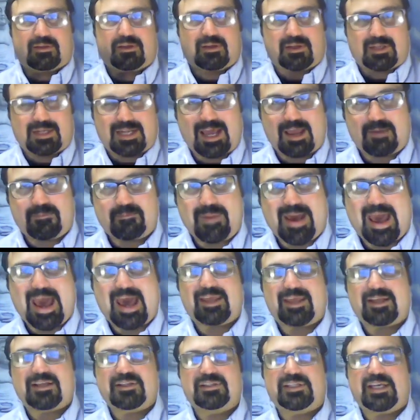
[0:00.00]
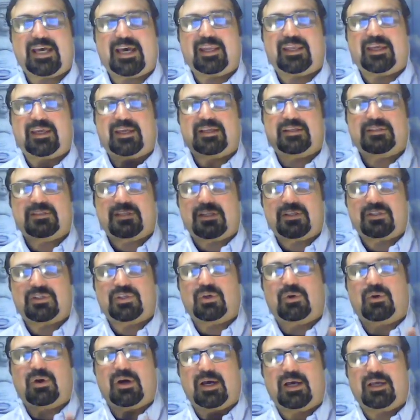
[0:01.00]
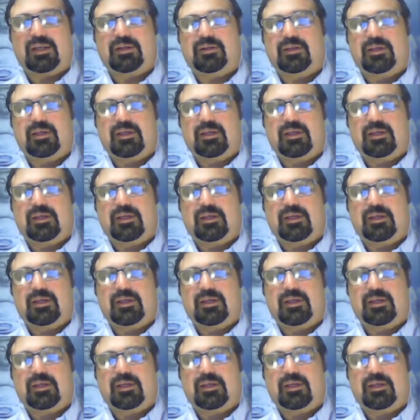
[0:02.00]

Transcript: climatic settings and so on,